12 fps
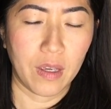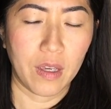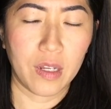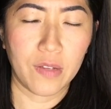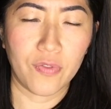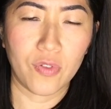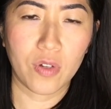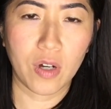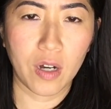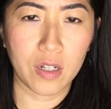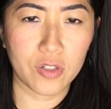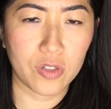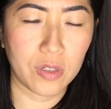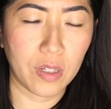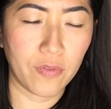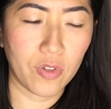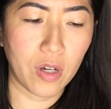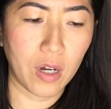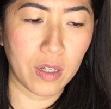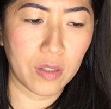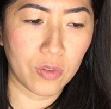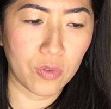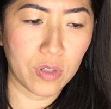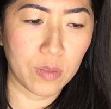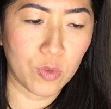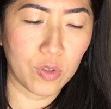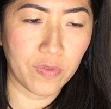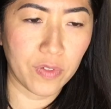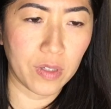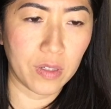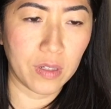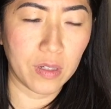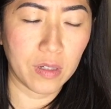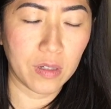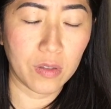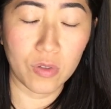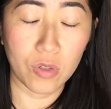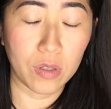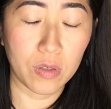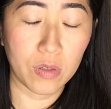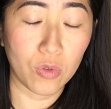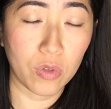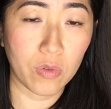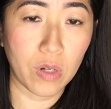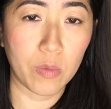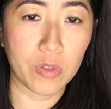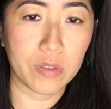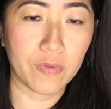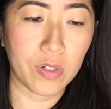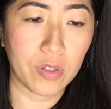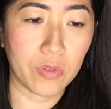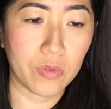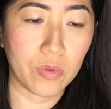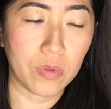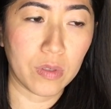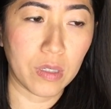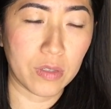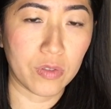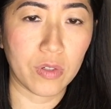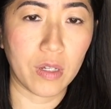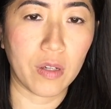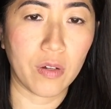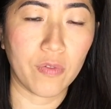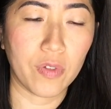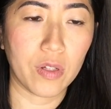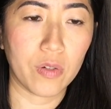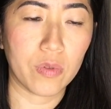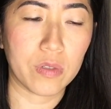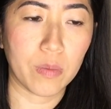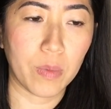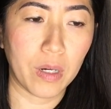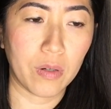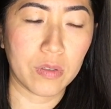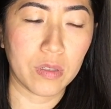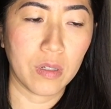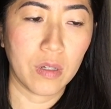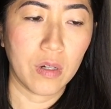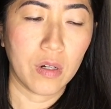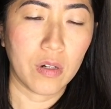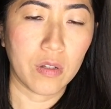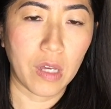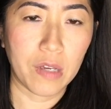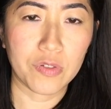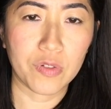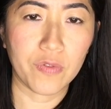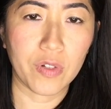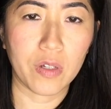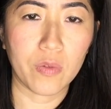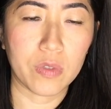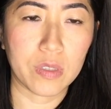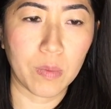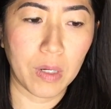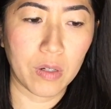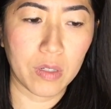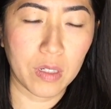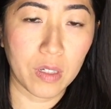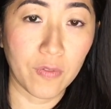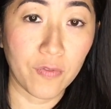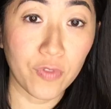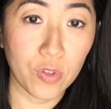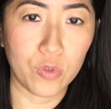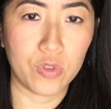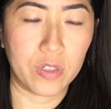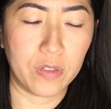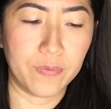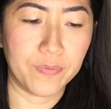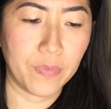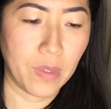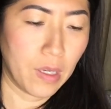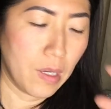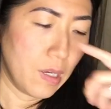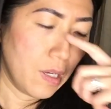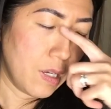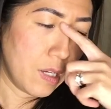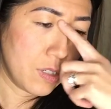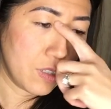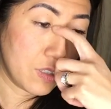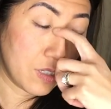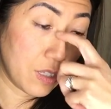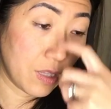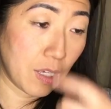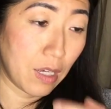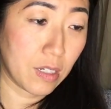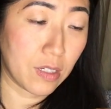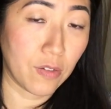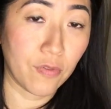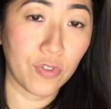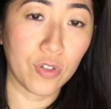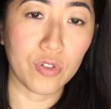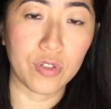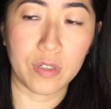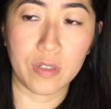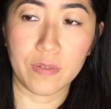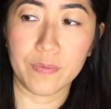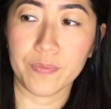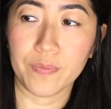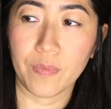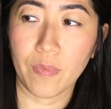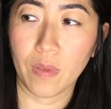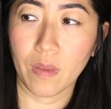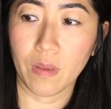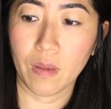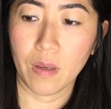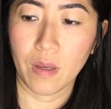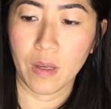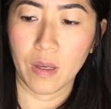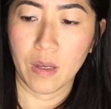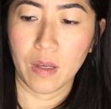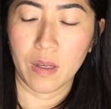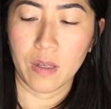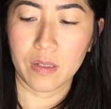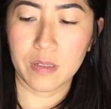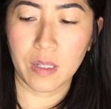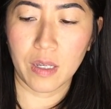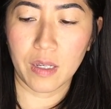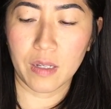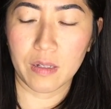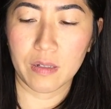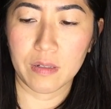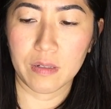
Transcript: And if you caught Lauren Roberts' video yesterday, her live stream video was about confusion. And she said that confusion is such